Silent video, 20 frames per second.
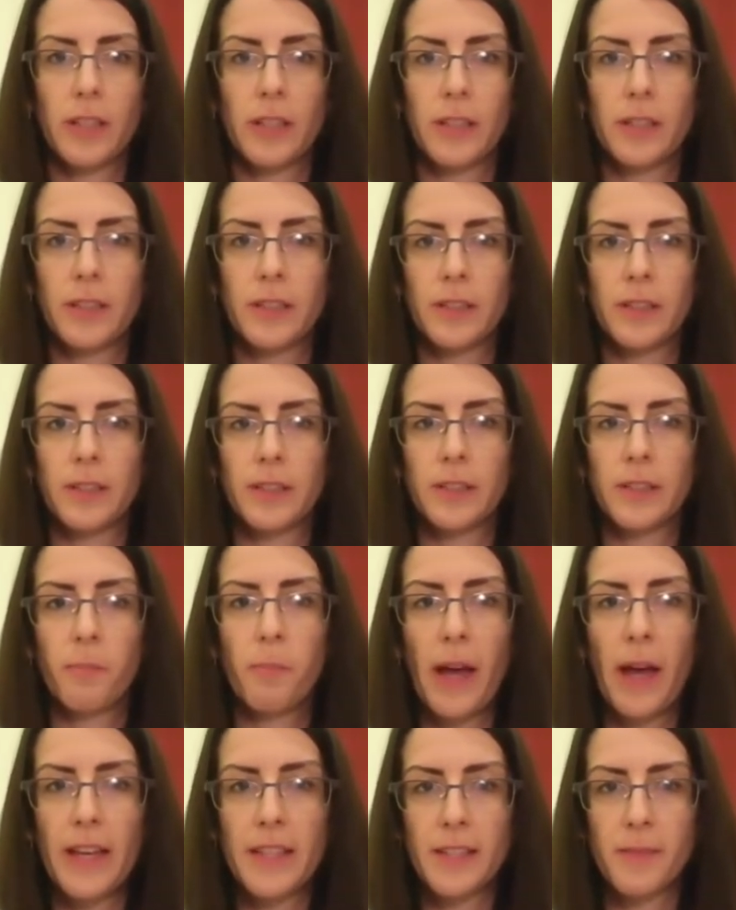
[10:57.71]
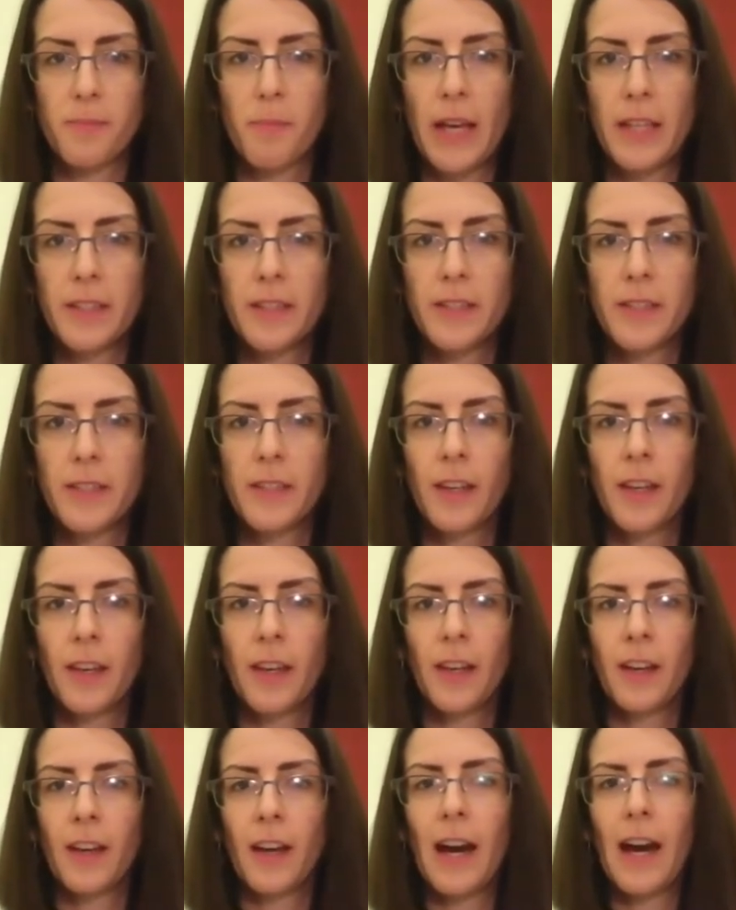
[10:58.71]
the past months,
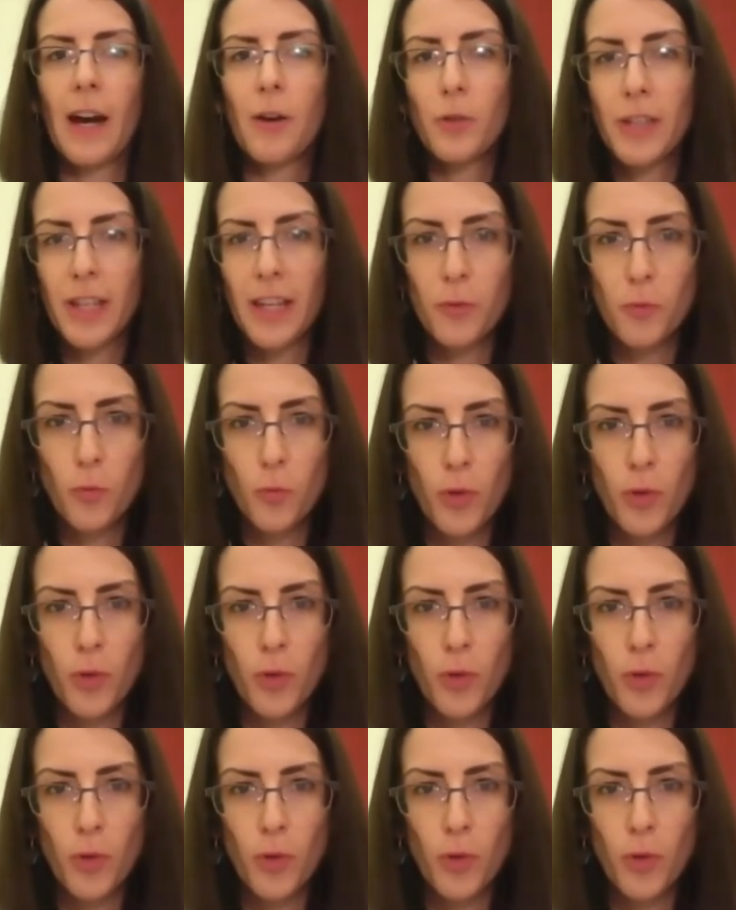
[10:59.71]
how can